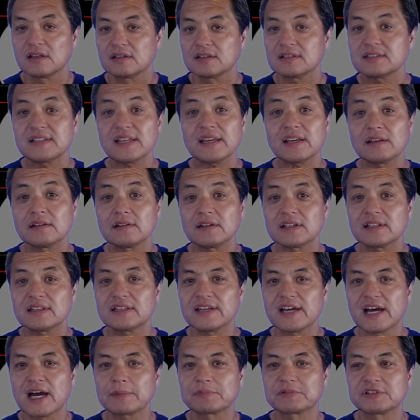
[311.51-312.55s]
Let's take a look at
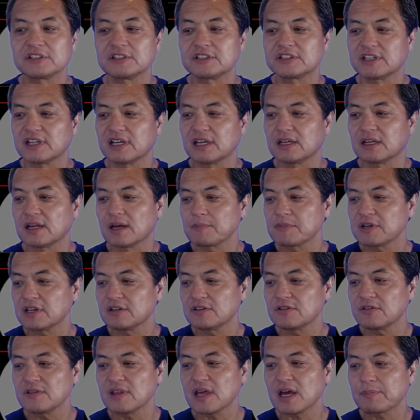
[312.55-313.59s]
the option chain. I'm going to
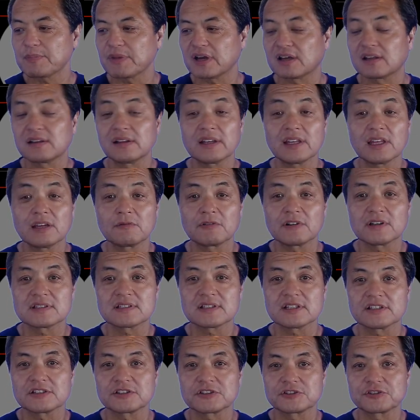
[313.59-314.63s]
do that by clicking where it
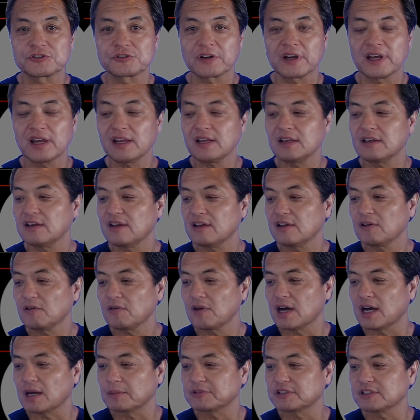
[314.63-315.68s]
says Trade NIO
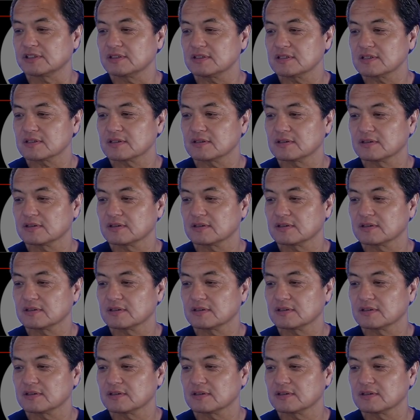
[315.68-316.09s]
Options.